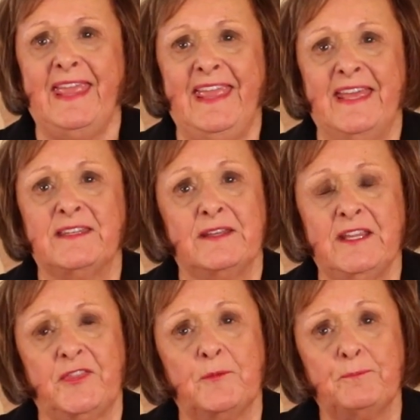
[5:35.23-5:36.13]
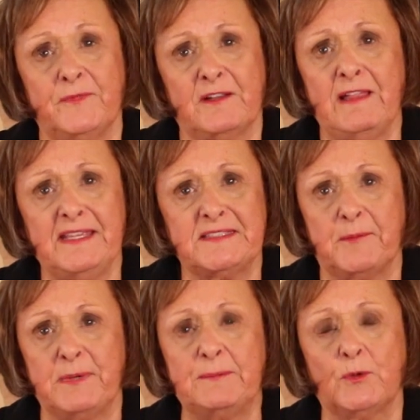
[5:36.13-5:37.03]
And yet the class
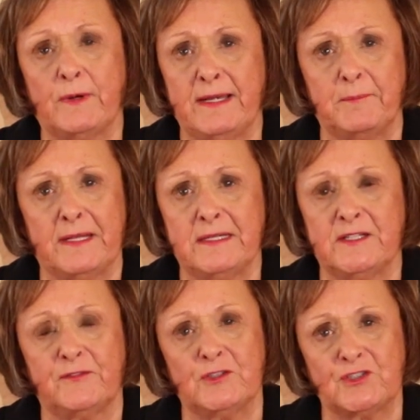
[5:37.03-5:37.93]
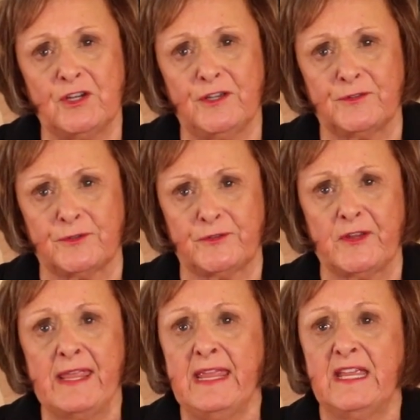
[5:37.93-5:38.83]
had people writing many different genres.
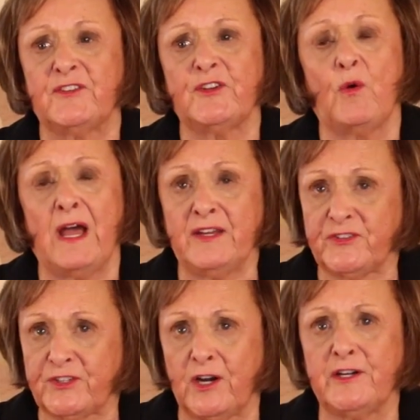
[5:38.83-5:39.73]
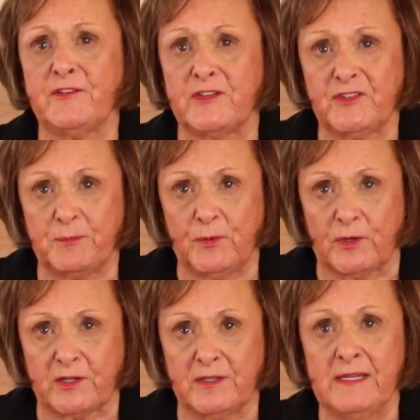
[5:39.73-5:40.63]
And so I started this
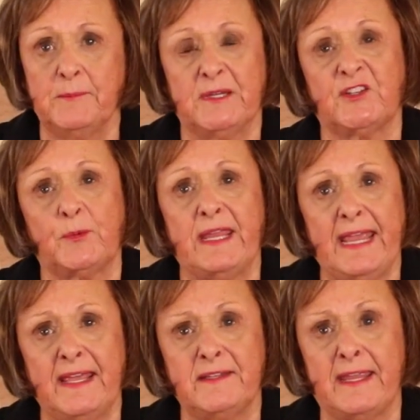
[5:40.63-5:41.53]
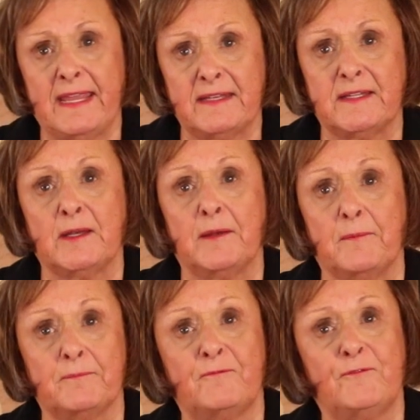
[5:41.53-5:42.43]
book because we had to hand in a
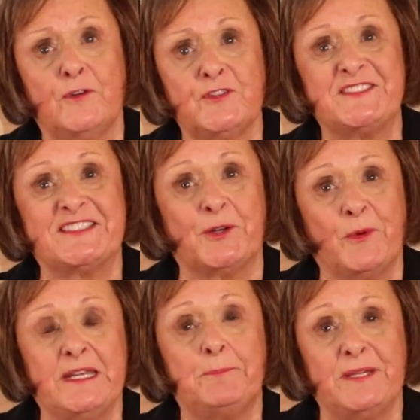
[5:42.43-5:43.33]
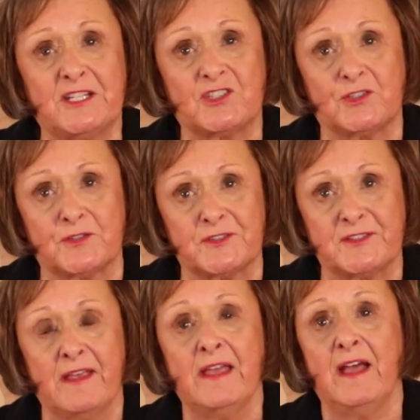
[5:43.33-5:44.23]
first 20
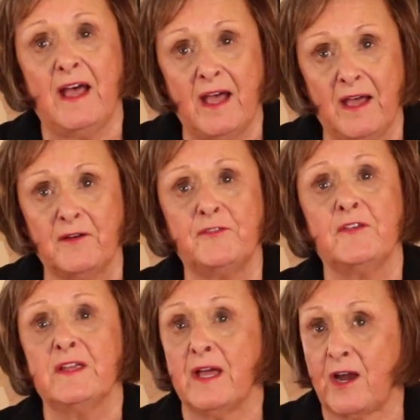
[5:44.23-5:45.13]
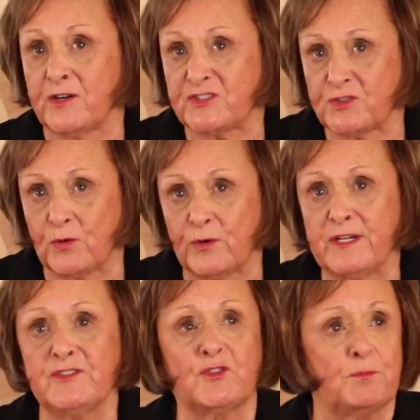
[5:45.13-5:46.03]
pictures of our
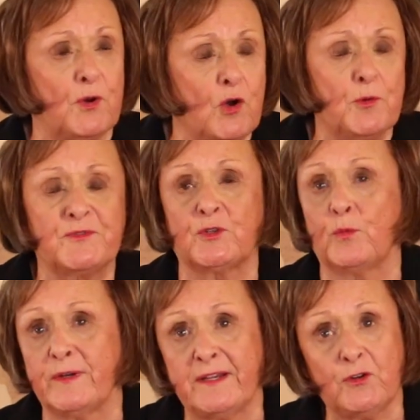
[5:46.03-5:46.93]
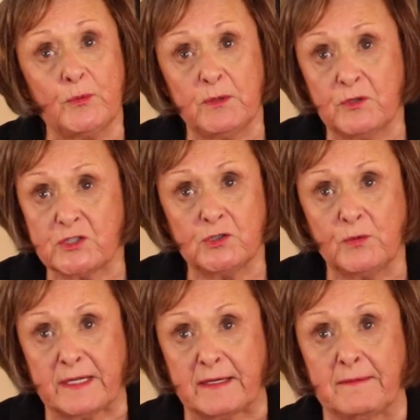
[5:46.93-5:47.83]
stories or poems or whatever we were
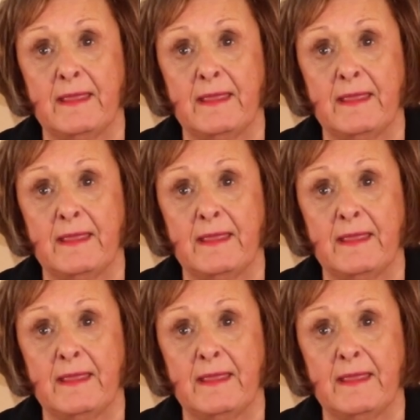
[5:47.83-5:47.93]
doing.